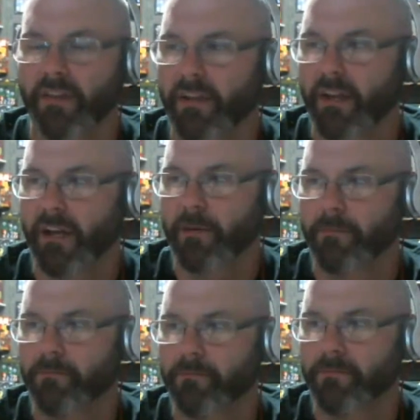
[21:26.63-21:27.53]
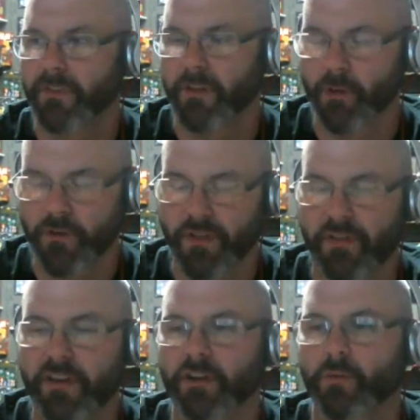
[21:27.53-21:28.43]
then the movie
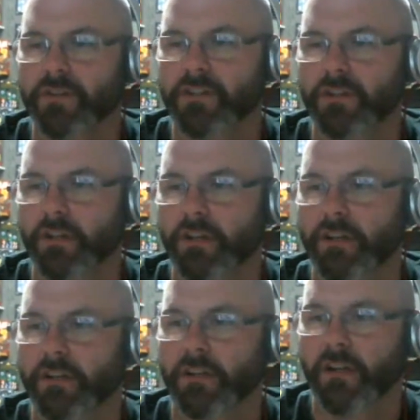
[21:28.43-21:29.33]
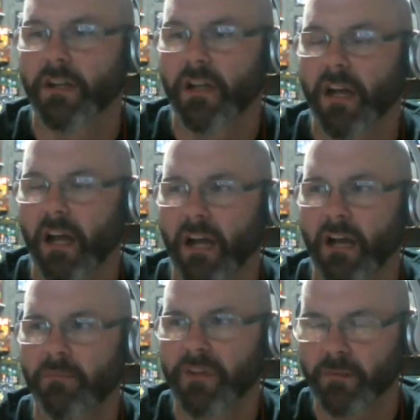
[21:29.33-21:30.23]
theater was good.
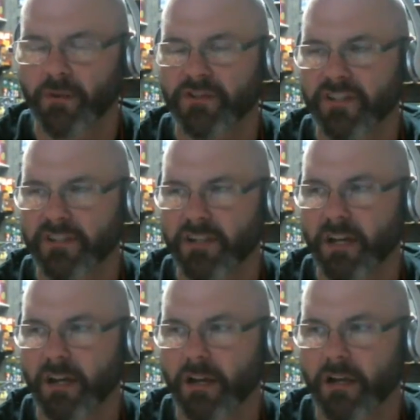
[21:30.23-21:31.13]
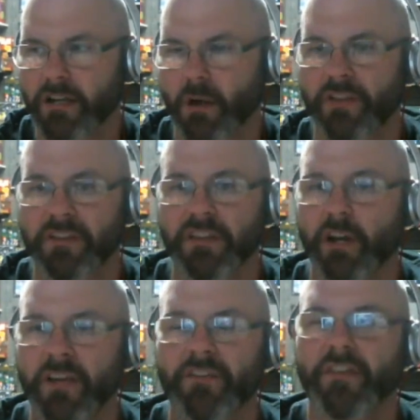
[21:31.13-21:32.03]
It was just
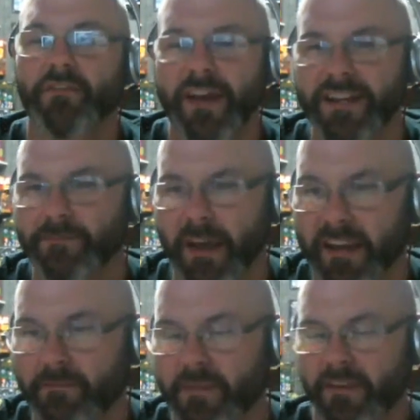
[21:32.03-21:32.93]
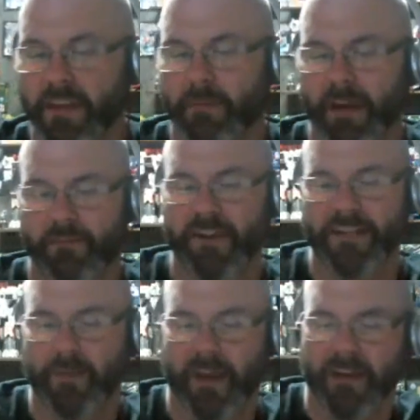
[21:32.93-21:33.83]
even the face paint, even me getting my
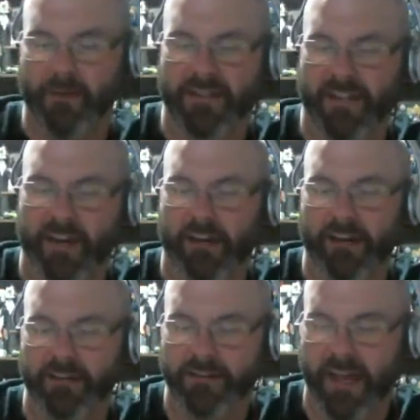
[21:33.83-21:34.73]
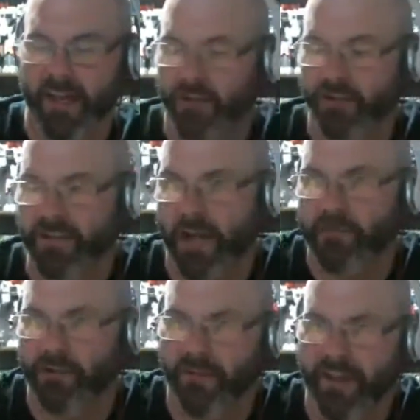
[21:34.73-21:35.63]
face painted was hilarious. I had a good
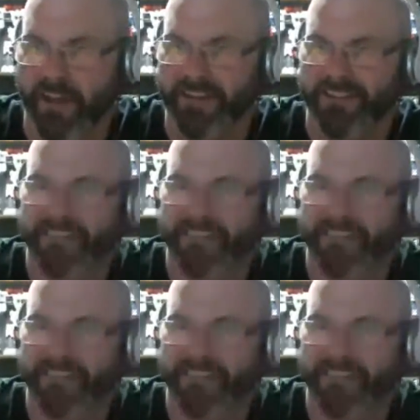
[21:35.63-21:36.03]
time doing that.